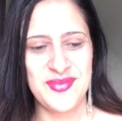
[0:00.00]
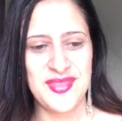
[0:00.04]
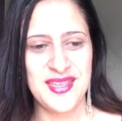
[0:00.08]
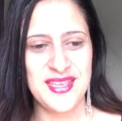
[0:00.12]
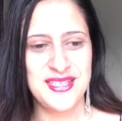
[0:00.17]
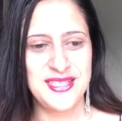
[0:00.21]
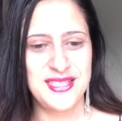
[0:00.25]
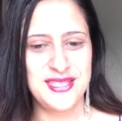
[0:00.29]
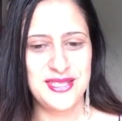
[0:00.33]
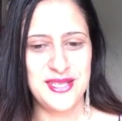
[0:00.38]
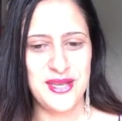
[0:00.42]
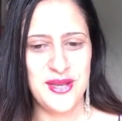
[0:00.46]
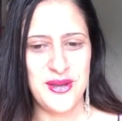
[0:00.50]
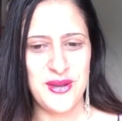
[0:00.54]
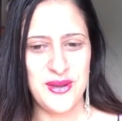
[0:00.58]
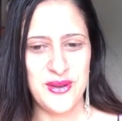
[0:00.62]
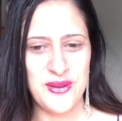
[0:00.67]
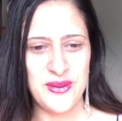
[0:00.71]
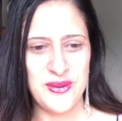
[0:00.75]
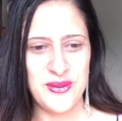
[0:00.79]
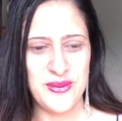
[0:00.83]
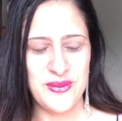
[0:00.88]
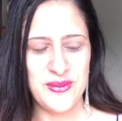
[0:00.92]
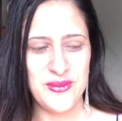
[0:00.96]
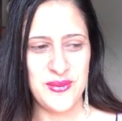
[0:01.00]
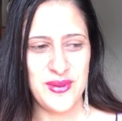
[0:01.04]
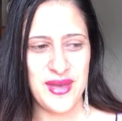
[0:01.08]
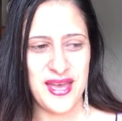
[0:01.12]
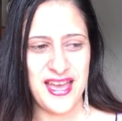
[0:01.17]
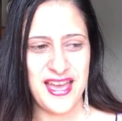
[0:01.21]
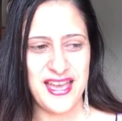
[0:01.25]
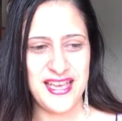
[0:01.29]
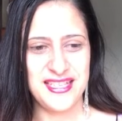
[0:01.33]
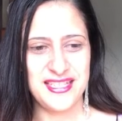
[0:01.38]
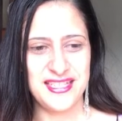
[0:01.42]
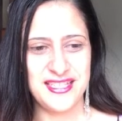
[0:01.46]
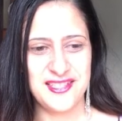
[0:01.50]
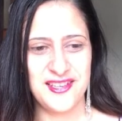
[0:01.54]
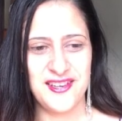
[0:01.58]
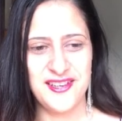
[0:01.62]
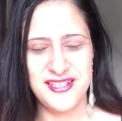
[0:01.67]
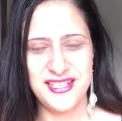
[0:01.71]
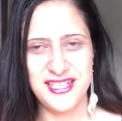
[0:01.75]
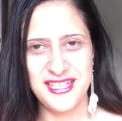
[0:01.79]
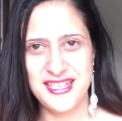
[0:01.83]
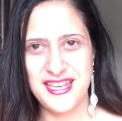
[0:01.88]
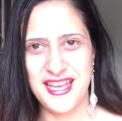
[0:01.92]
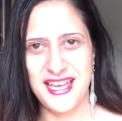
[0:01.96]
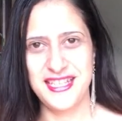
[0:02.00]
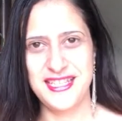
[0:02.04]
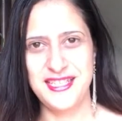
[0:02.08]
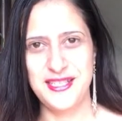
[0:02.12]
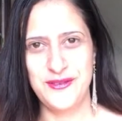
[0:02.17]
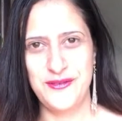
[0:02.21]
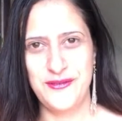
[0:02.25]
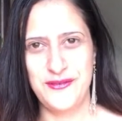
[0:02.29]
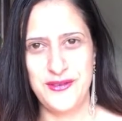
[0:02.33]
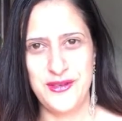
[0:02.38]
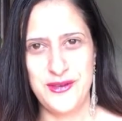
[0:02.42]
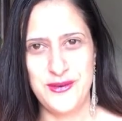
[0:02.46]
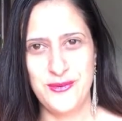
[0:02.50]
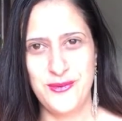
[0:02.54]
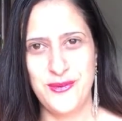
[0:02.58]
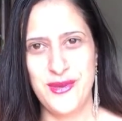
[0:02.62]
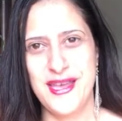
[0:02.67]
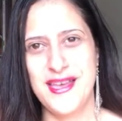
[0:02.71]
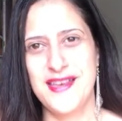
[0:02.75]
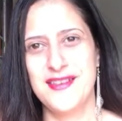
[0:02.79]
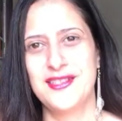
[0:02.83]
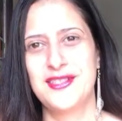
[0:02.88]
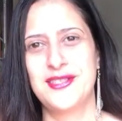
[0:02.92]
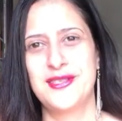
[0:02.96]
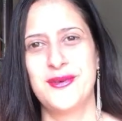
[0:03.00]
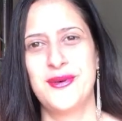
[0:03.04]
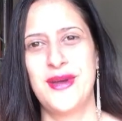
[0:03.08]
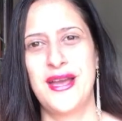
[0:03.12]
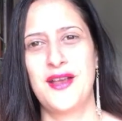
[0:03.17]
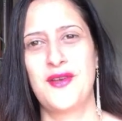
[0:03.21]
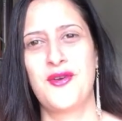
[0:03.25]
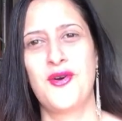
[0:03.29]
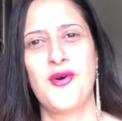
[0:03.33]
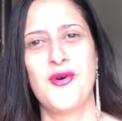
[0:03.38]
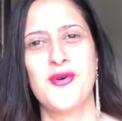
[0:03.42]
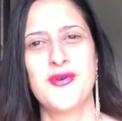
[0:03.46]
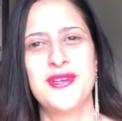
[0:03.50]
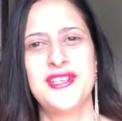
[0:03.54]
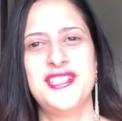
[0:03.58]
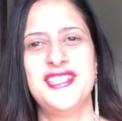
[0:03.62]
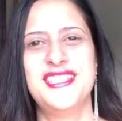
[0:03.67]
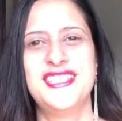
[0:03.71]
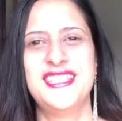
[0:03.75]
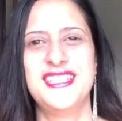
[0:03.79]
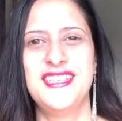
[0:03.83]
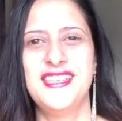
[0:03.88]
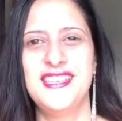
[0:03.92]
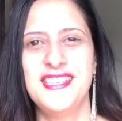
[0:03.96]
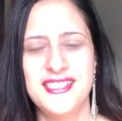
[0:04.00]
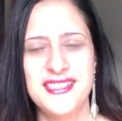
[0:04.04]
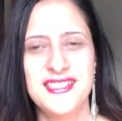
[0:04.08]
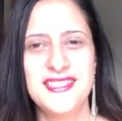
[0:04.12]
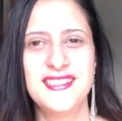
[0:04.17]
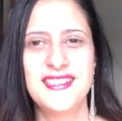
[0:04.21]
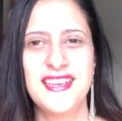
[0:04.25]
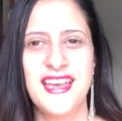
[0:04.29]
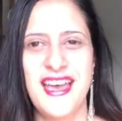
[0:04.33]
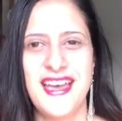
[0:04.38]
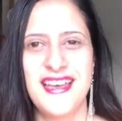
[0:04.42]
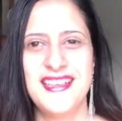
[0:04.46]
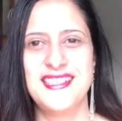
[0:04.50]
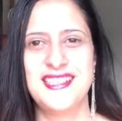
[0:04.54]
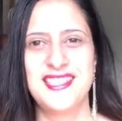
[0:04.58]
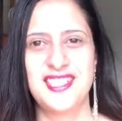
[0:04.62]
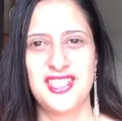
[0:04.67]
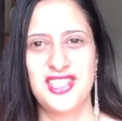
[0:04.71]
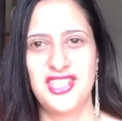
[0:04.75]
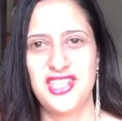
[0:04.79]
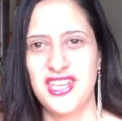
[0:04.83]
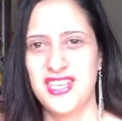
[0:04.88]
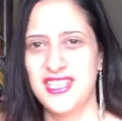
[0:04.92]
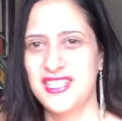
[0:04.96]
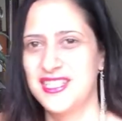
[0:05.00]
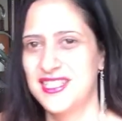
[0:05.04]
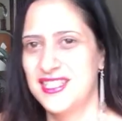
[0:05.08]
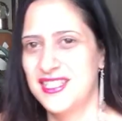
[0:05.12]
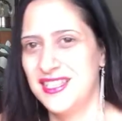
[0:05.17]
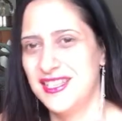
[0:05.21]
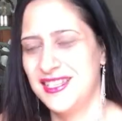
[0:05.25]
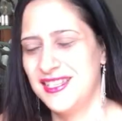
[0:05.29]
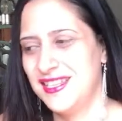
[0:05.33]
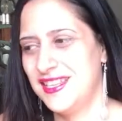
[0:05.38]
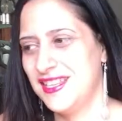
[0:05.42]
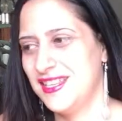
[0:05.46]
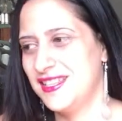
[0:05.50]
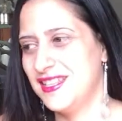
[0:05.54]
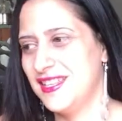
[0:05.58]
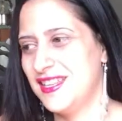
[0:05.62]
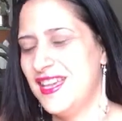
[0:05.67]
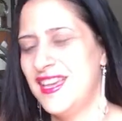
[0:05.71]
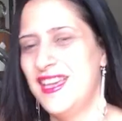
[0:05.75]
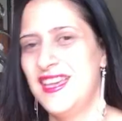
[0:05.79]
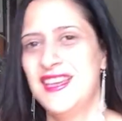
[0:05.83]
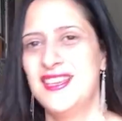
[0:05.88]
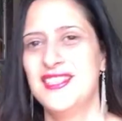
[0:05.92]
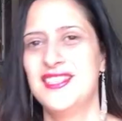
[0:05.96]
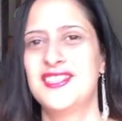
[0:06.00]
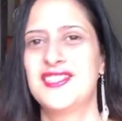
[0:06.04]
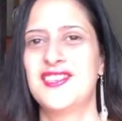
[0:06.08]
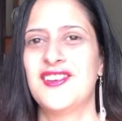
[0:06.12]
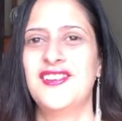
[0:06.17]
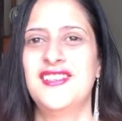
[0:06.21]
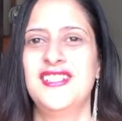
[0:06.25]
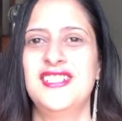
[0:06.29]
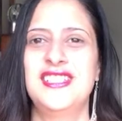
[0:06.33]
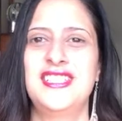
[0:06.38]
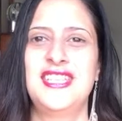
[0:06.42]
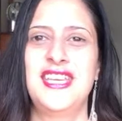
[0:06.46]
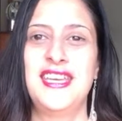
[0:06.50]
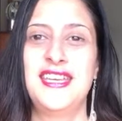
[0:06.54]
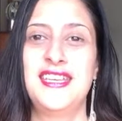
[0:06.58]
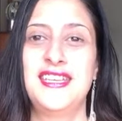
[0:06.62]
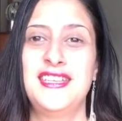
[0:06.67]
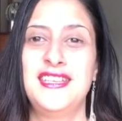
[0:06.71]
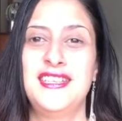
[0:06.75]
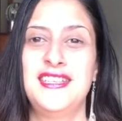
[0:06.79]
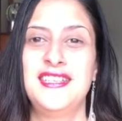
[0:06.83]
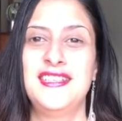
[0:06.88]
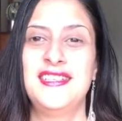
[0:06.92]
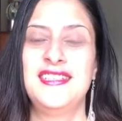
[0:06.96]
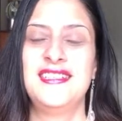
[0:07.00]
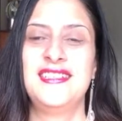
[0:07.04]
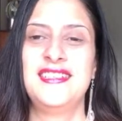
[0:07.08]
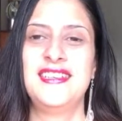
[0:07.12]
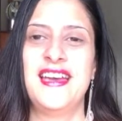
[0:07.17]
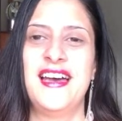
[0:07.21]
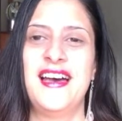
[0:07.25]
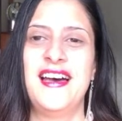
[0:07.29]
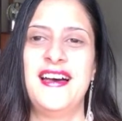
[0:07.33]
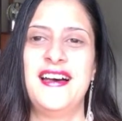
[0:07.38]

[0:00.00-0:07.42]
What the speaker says: So I started not to feel well, so I quarantined as suggested and started taking